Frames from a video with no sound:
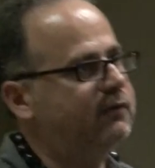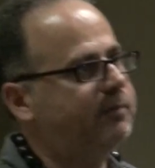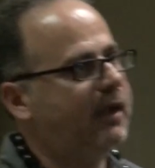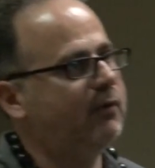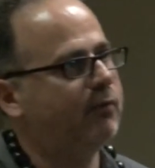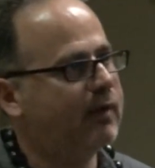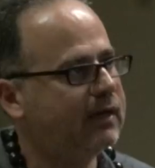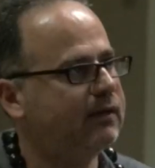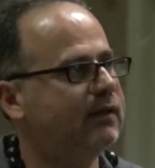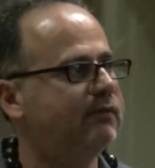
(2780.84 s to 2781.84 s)
despite
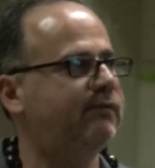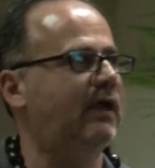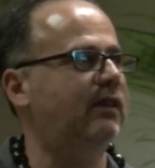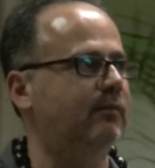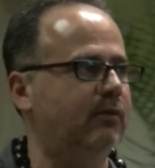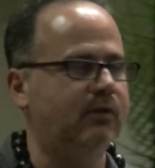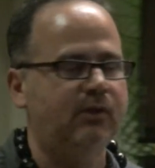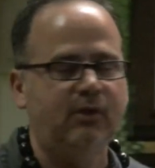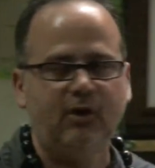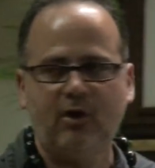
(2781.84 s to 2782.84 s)
readily available
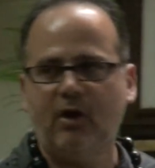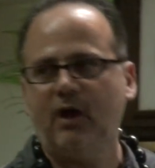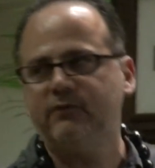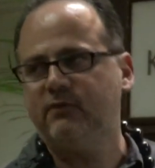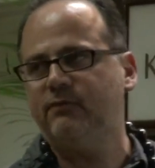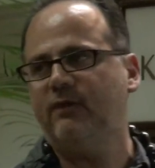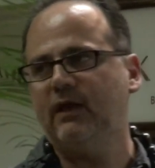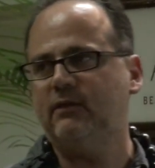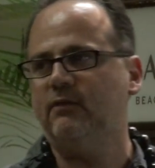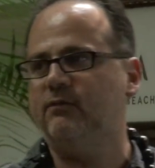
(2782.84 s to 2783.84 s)

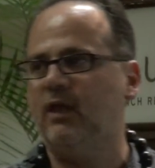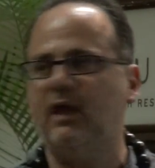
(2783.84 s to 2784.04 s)
cost-effective,